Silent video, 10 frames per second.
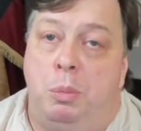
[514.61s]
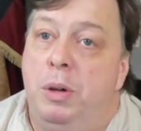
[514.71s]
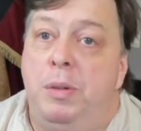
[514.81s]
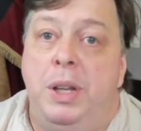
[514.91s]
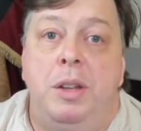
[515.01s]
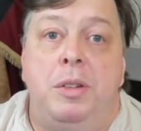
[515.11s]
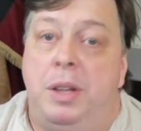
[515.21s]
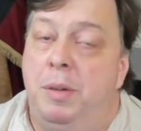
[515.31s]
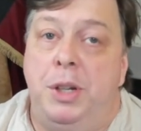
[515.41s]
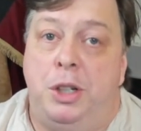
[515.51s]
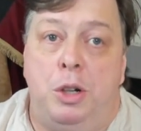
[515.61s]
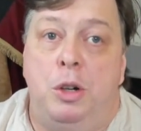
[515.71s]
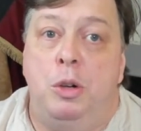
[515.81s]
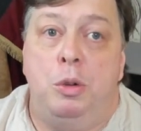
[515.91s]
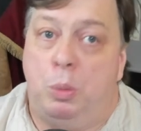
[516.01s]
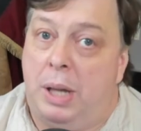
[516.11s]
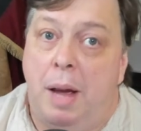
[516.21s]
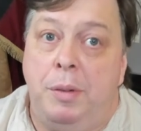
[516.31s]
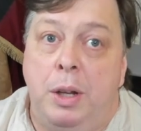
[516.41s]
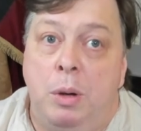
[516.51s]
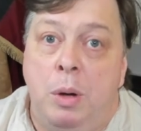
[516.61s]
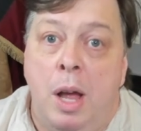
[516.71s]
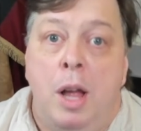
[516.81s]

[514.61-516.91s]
movies, TV shows, what have you,